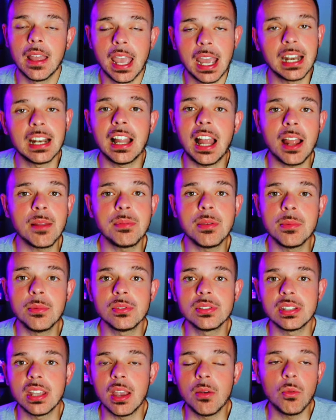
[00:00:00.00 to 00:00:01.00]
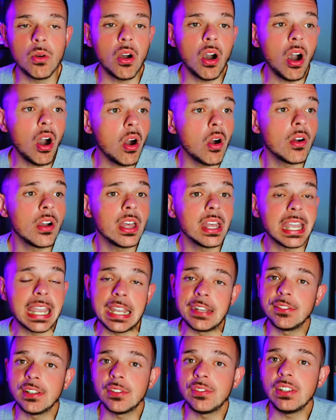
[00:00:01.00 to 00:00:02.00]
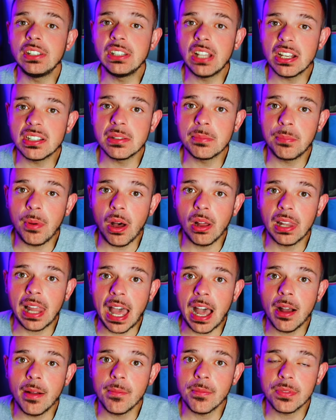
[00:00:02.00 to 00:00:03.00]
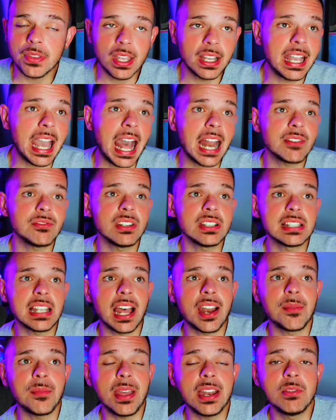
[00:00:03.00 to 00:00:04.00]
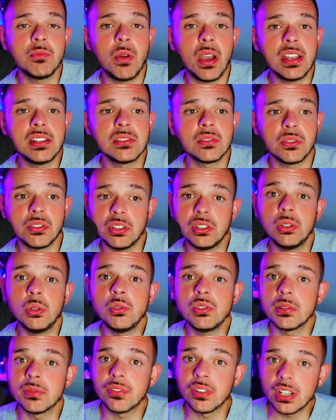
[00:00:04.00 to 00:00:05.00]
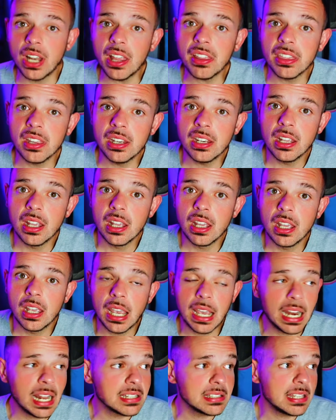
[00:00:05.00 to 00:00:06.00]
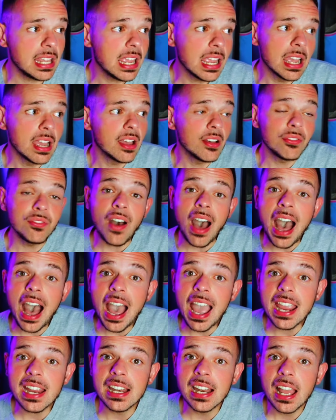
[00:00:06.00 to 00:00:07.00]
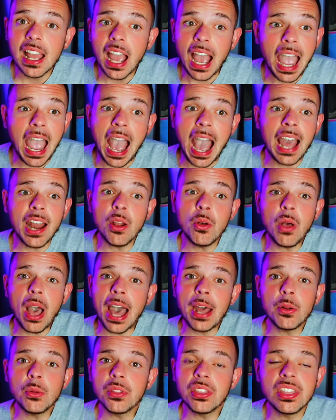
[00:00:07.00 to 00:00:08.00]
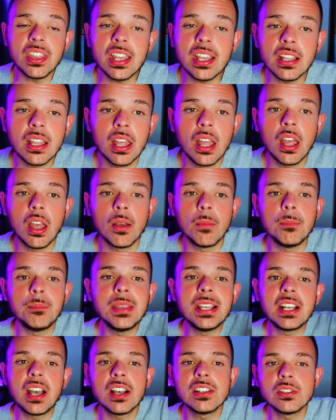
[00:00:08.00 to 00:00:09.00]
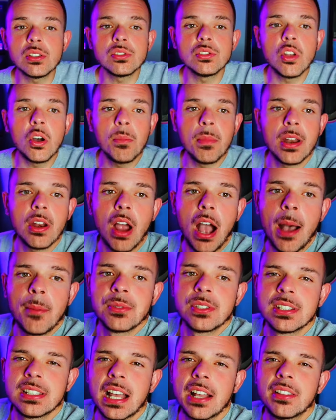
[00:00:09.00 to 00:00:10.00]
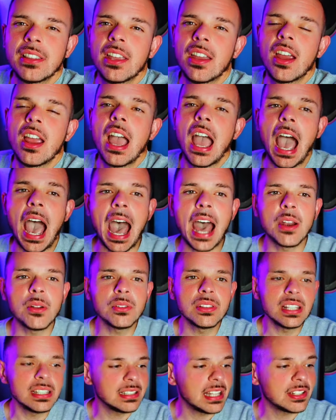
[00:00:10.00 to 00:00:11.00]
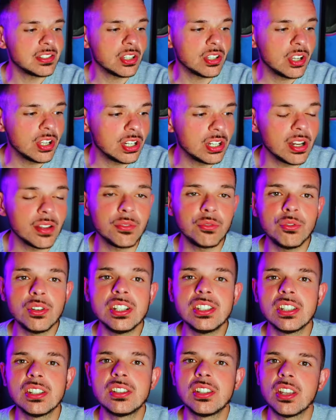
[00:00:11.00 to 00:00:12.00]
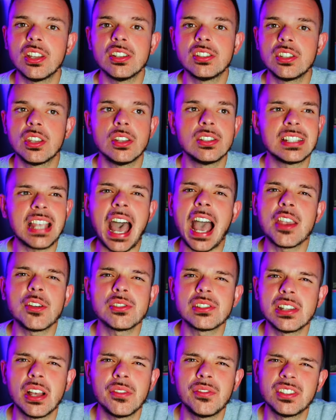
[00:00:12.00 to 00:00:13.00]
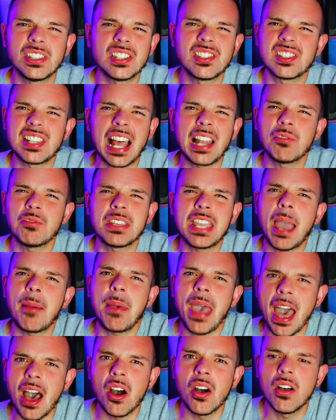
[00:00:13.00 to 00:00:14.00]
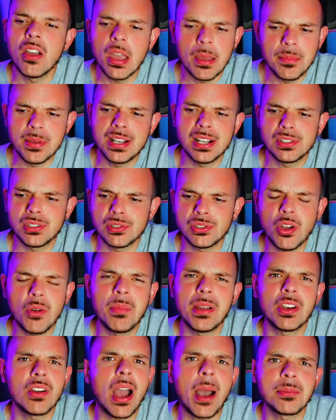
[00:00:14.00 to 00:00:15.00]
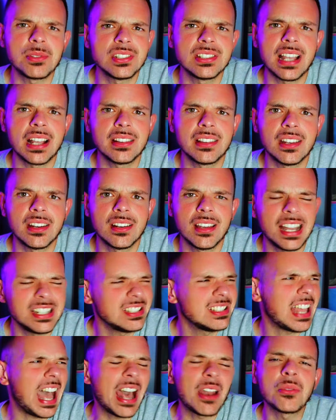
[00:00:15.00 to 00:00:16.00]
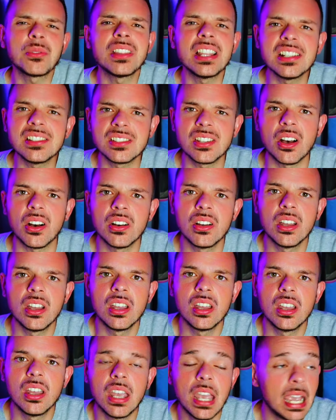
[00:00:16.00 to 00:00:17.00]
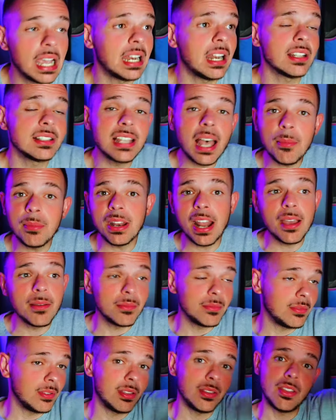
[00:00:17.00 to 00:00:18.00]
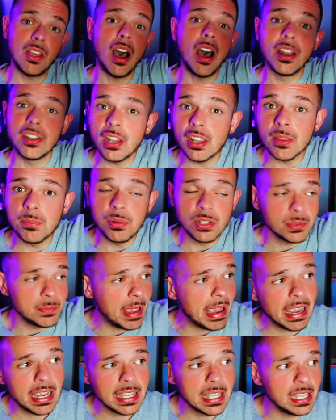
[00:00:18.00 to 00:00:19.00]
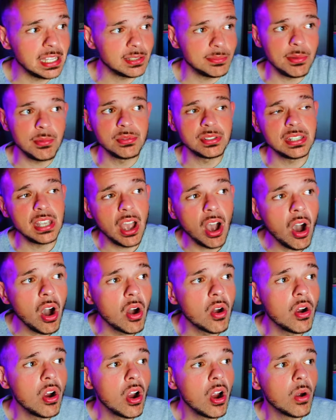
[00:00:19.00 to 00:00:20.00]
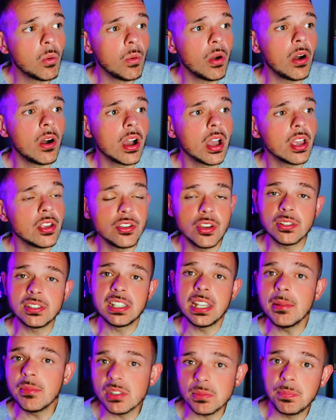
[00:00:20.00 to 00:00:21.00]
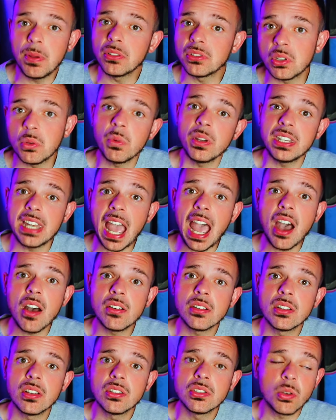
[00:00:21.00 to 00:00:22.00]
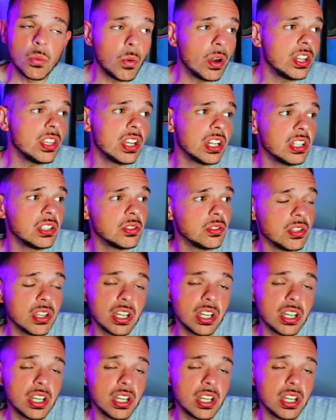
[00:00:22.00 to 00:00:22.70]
And a lot of people say, well, oh, even if he doesn't ball out, you got to re-sign him anyways or you lose him for nothing. And I say, fine. I don't think because there's no better options out there, I don't think that's a good enough reason to tie yourself into salary cap hell because there's no better options out there. I don't think so. And on top of that, another pushback I get is people say, oh, well, your team is built to win now. So what are you going to do?